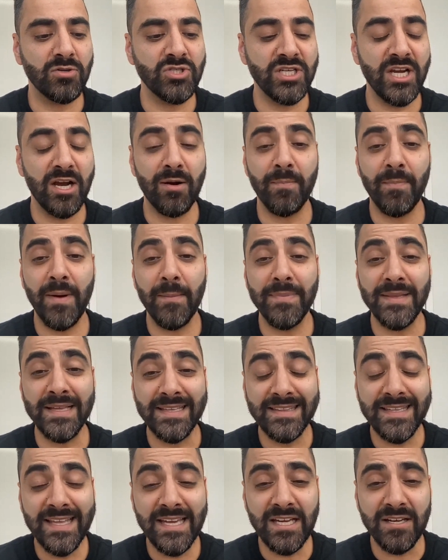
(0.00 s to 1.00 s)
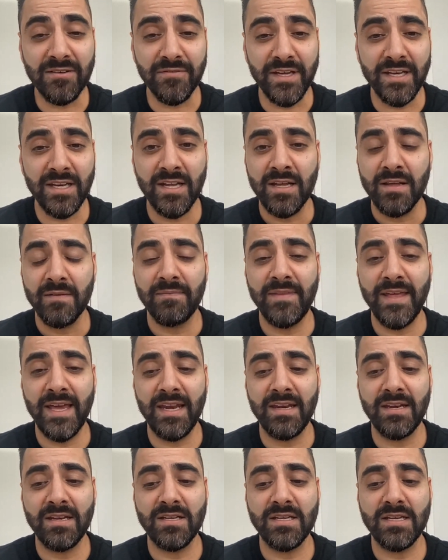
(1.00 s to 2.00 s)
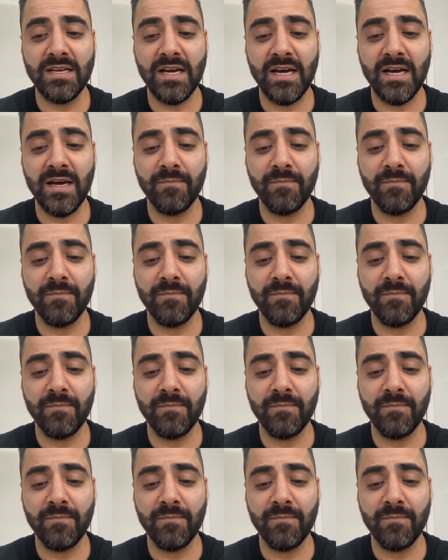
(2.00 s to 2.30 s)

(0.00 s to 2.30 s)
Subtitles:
share a public link of it, then